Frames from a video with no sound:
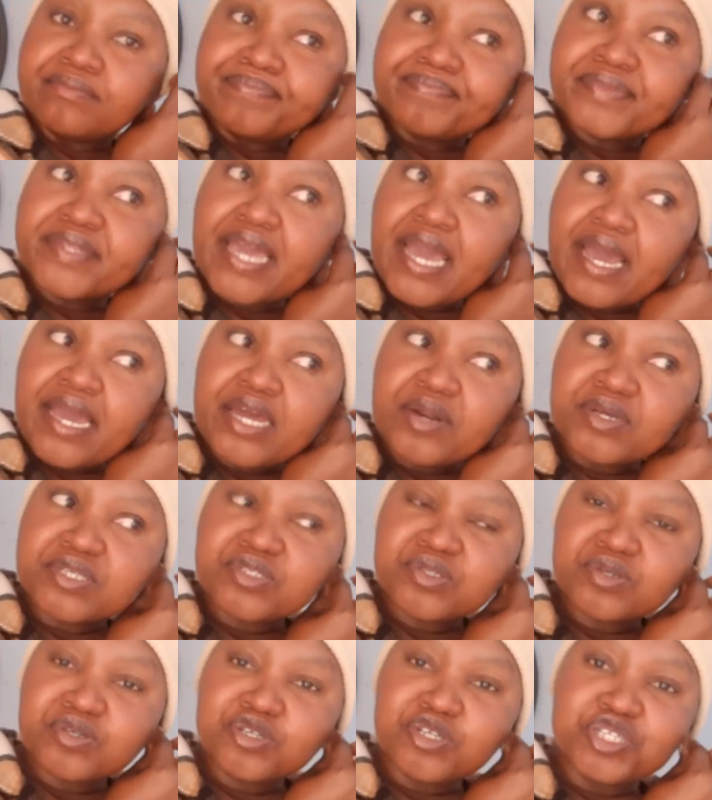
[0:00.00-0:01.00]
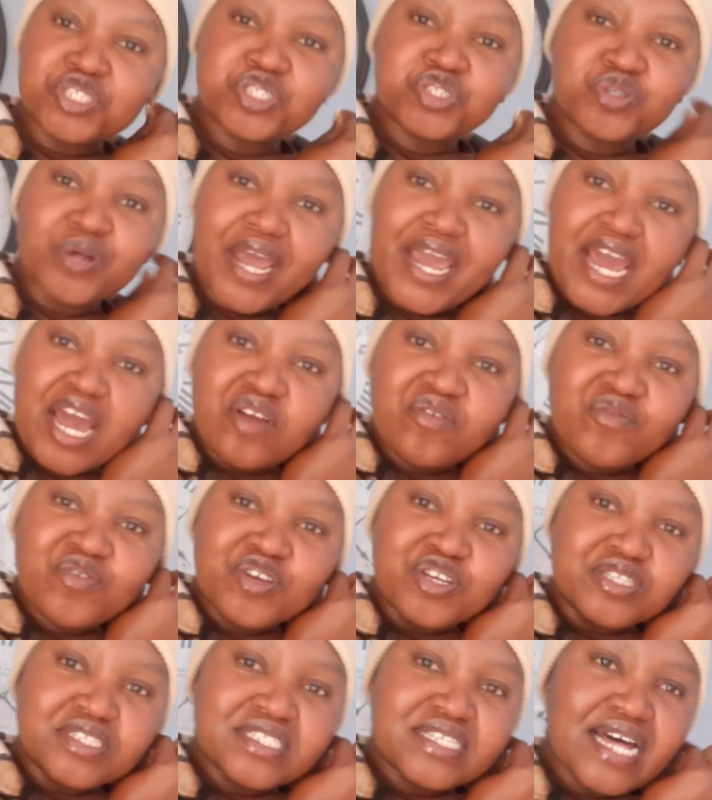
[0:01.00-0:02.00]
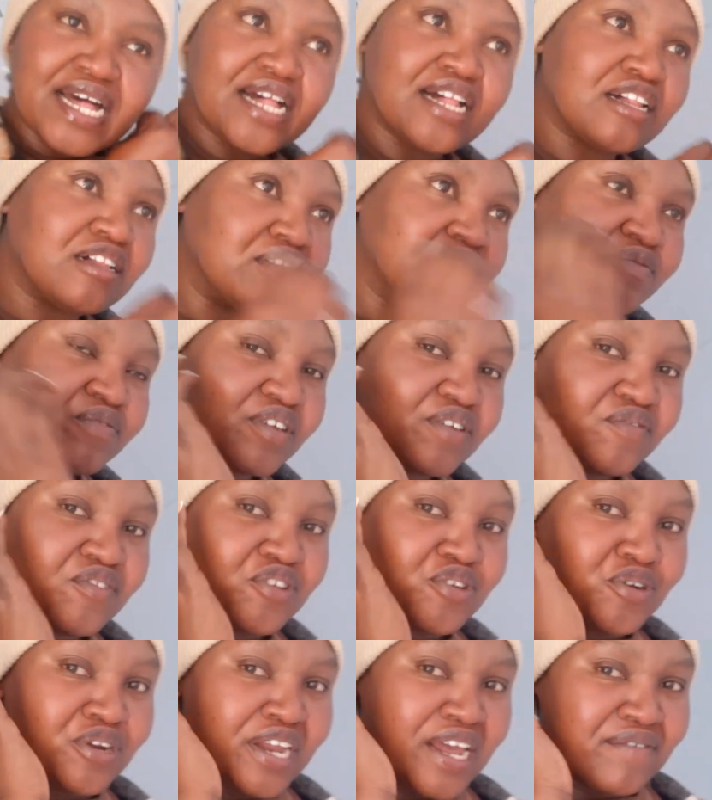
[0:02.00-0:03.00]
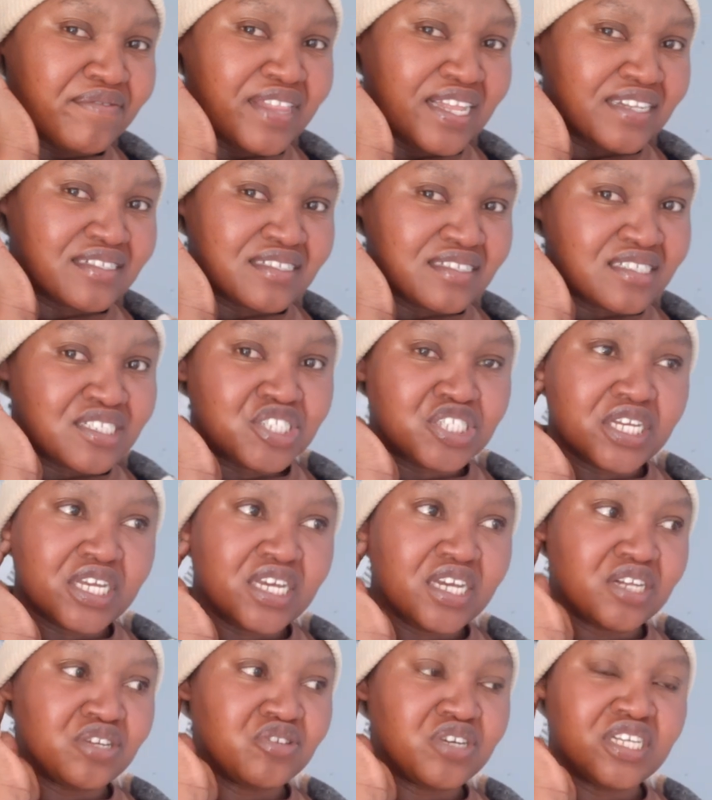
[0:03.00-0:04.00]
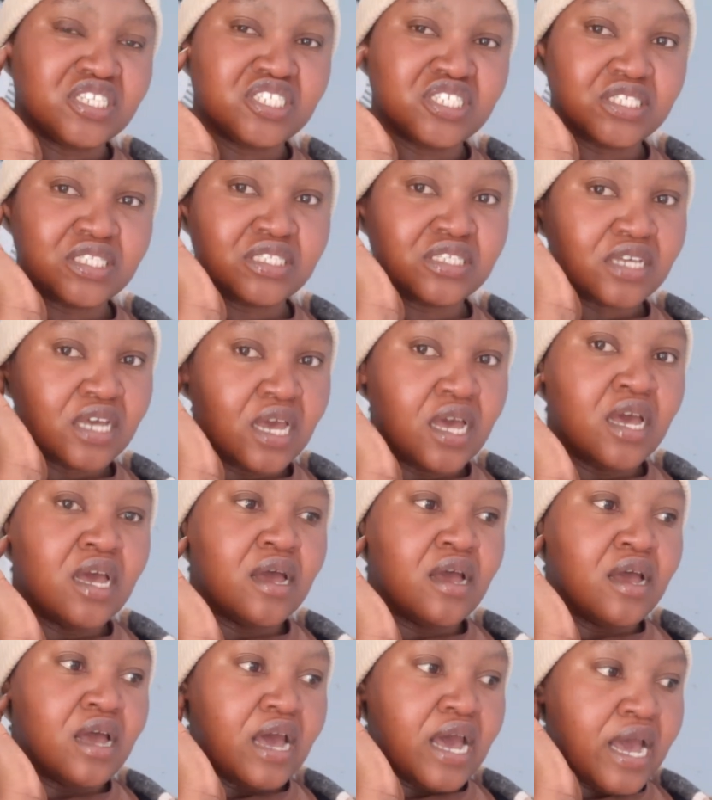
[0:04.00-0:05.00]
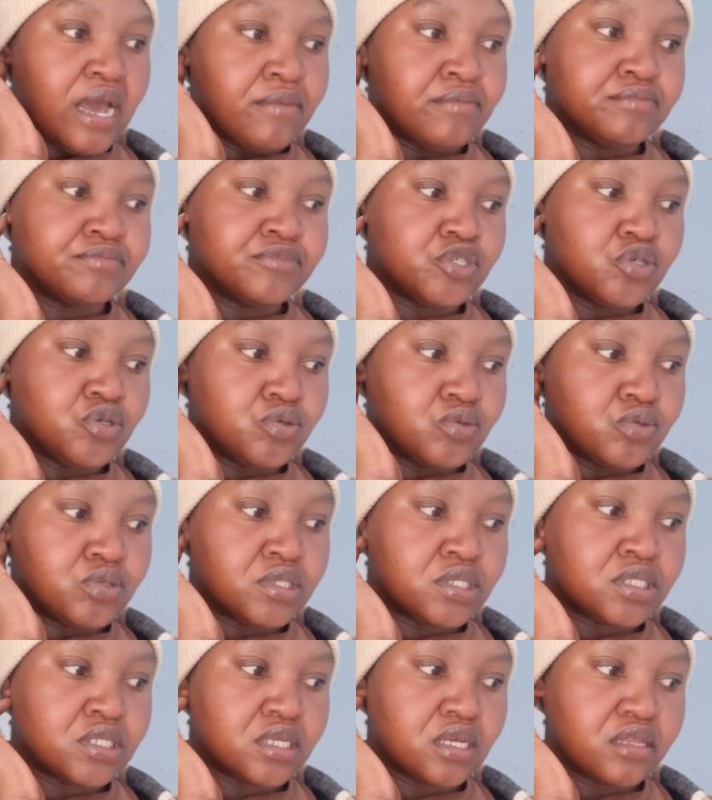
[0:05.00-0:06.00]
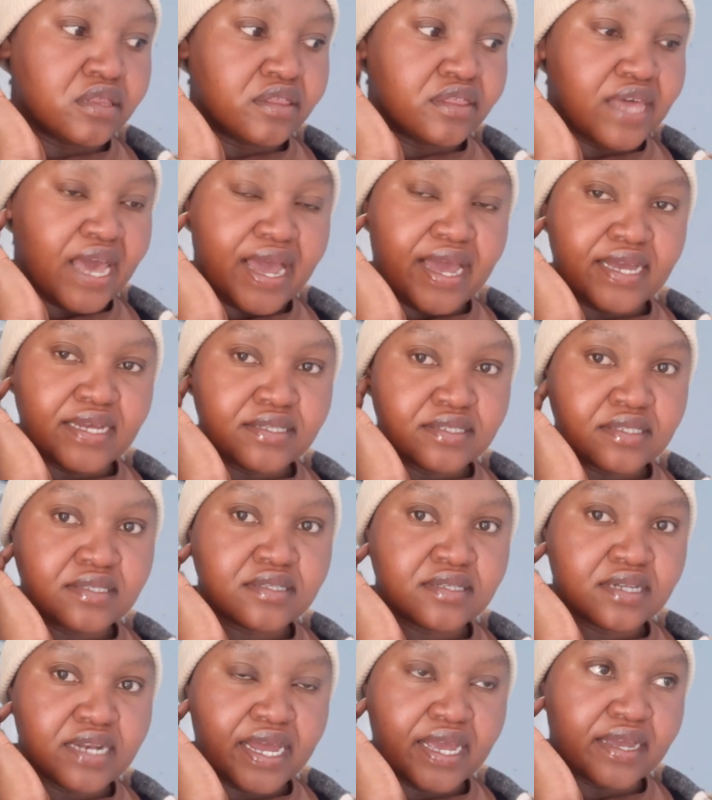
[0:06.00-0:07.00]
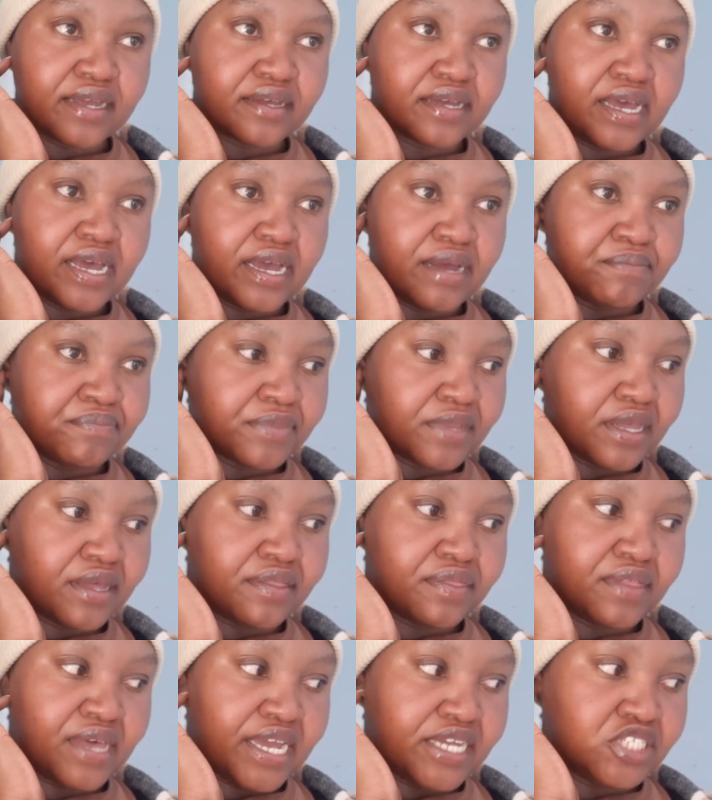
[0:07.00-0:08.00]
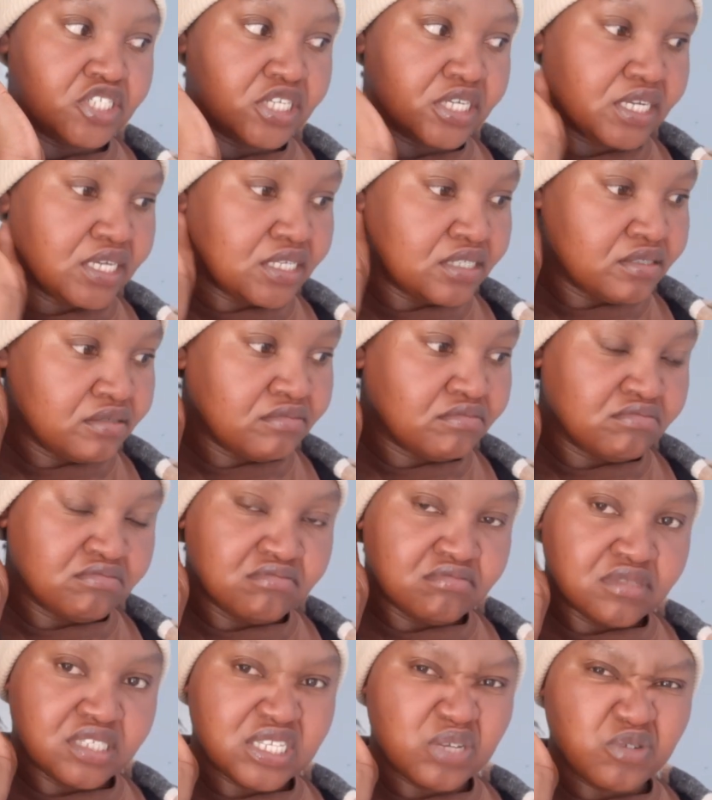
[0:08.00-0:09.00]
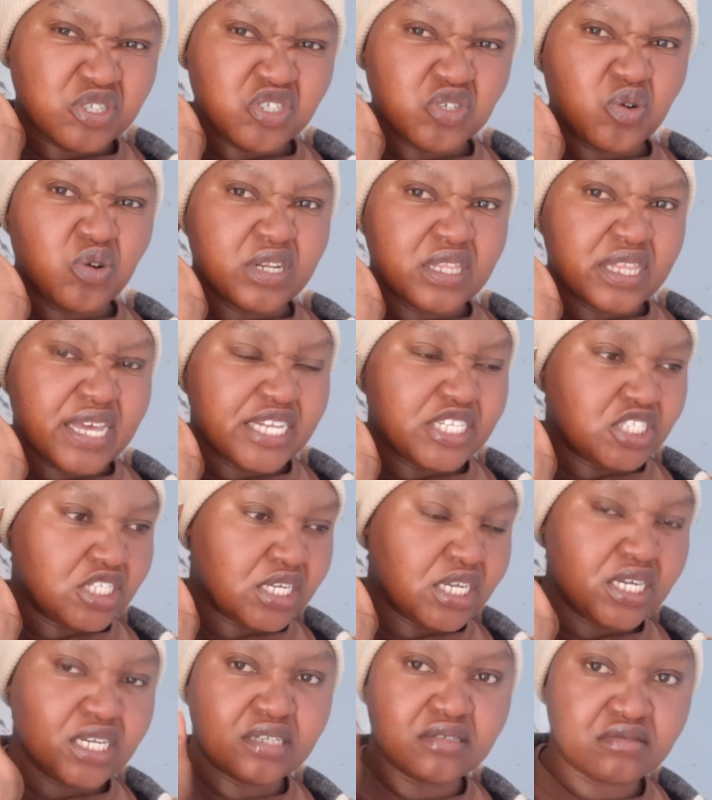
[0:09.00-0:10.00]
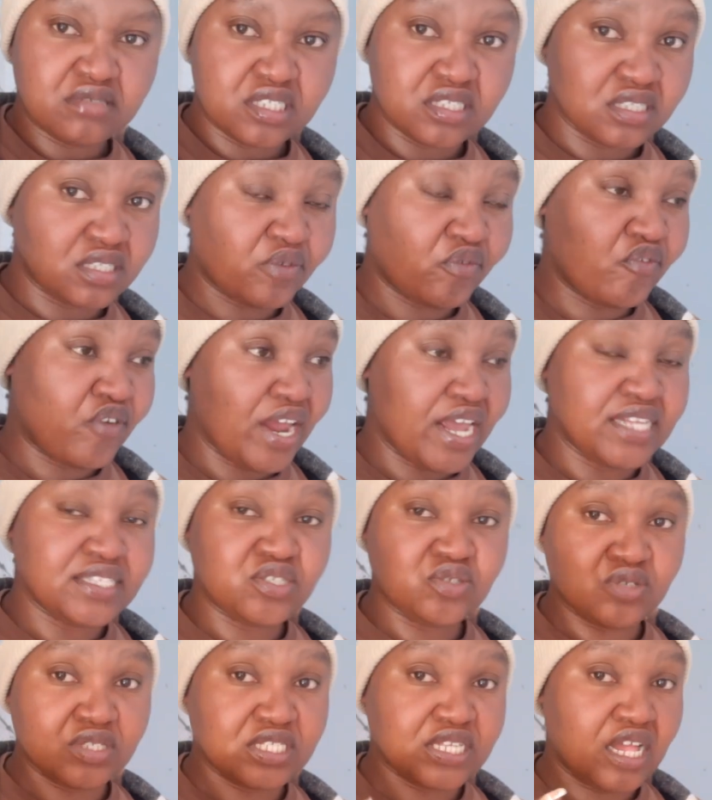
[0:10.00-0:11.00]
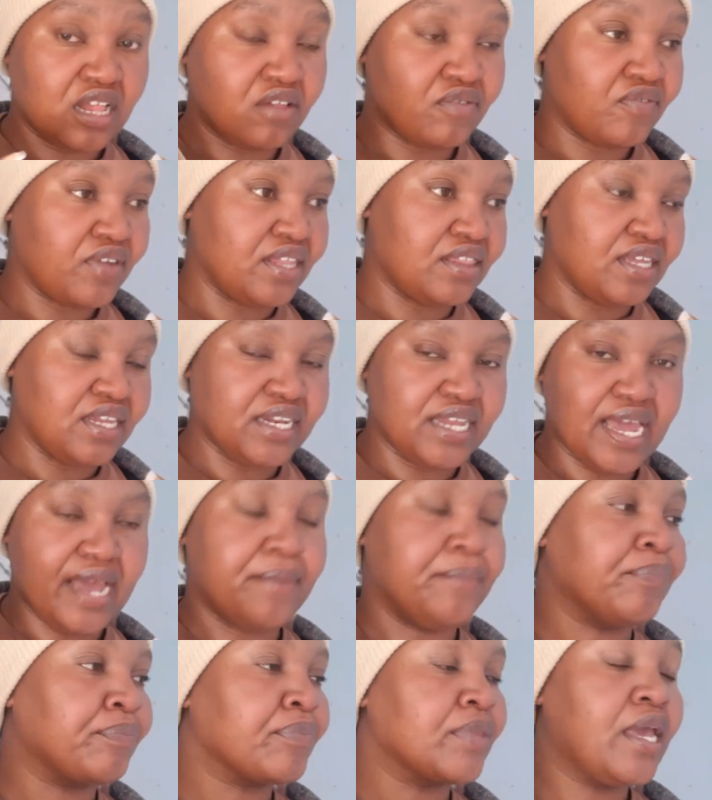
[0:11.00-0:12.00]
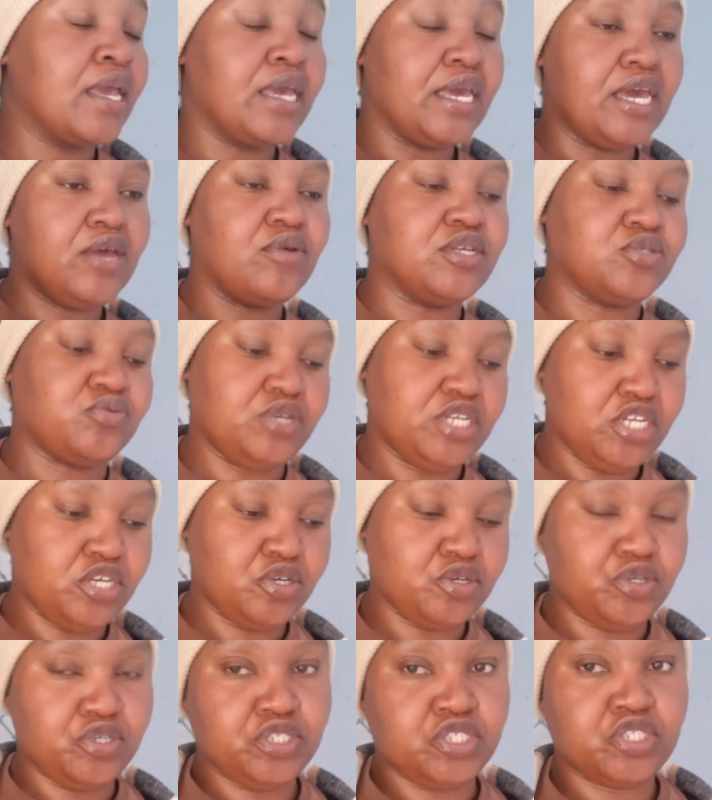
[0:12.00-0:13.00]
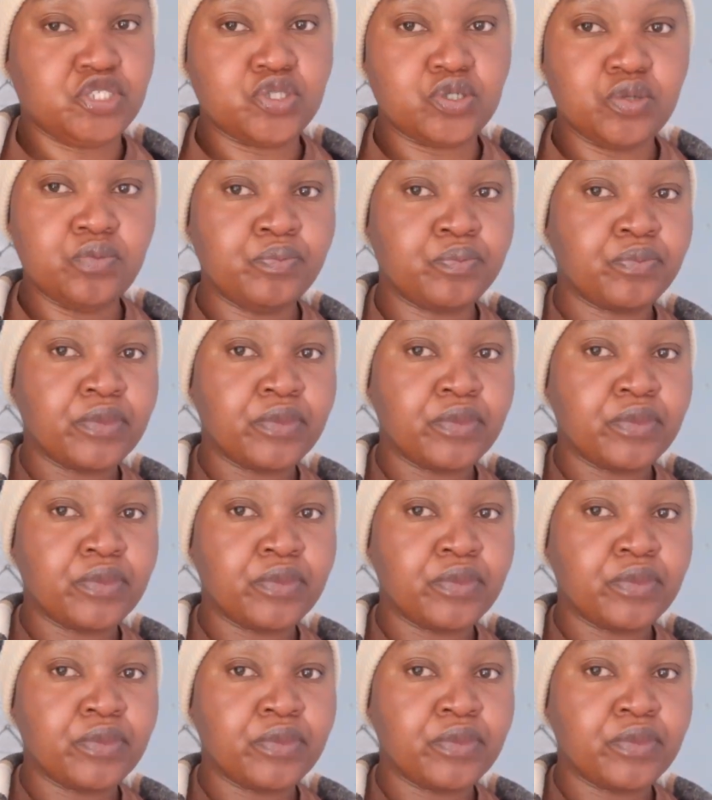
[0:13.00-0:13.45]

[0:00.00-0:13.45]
Yeah, it was so good. Try it out for yourself. If you don't have that chicken, you can just use thighs, like thigh chicken. Is that what you call thigh chicken? Just fry it yourself, and then yeah, it was really good. So